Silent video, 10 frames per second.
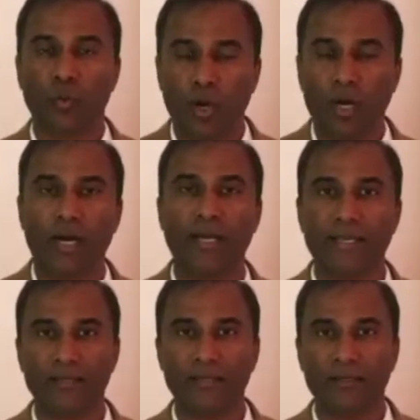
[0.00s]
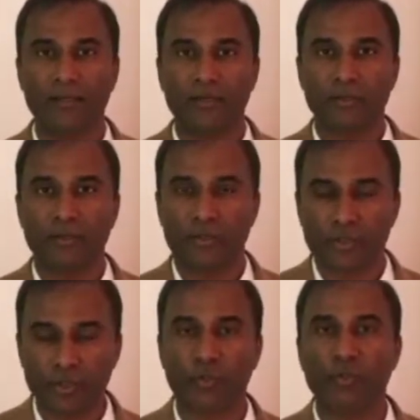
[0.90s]
why
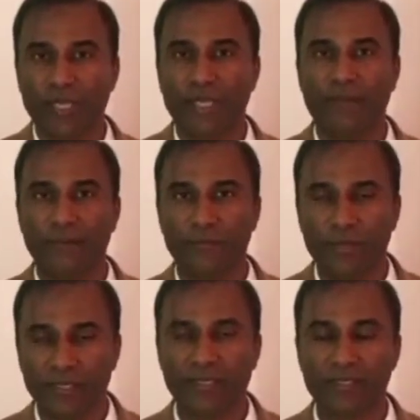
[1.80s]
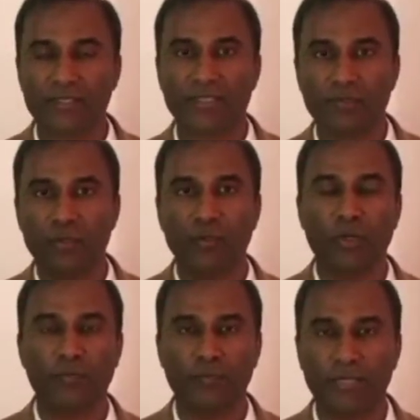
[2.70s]
should we have been in this? Give me
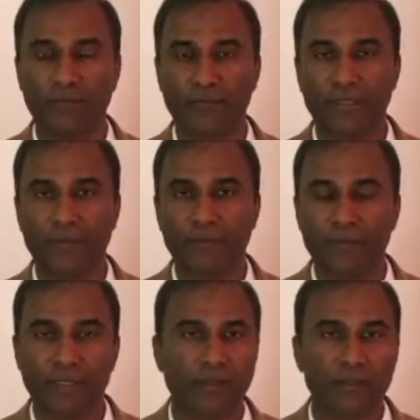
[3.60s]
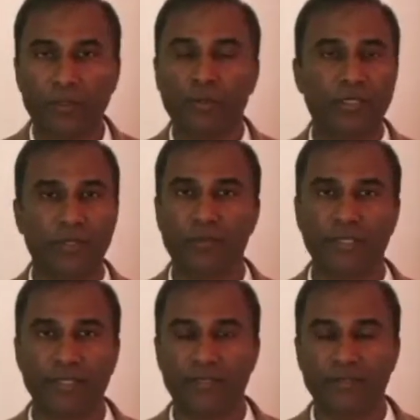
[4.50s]
one benefit. No one can
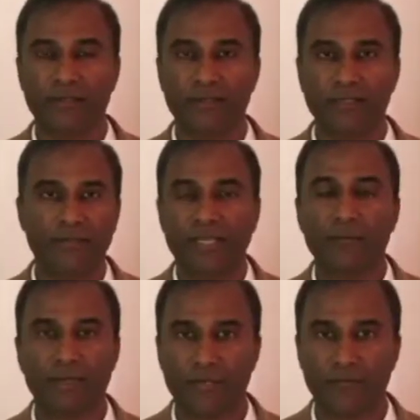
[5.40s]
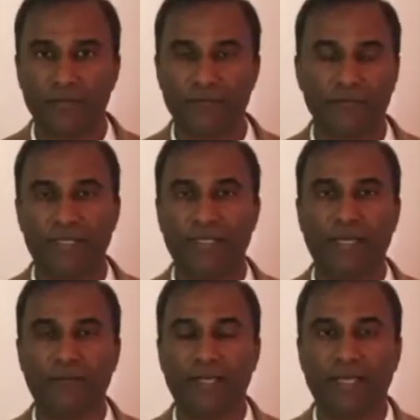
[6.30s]
really give any benefit. In fact, I
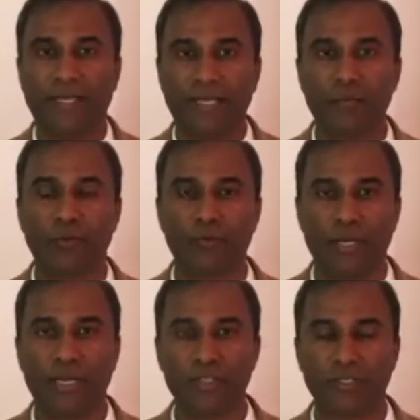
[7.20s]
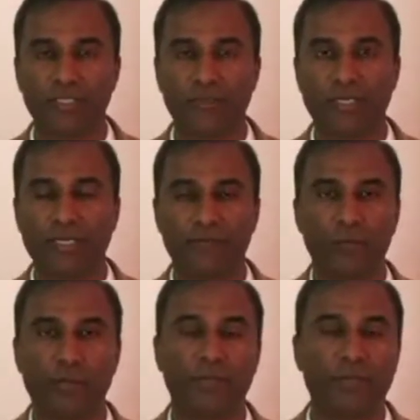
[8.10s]
haven't had anyone rationally explain
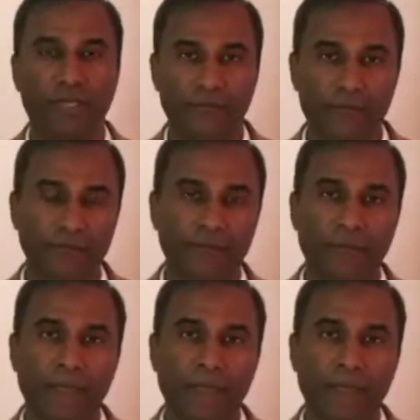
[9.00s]
even one benefit.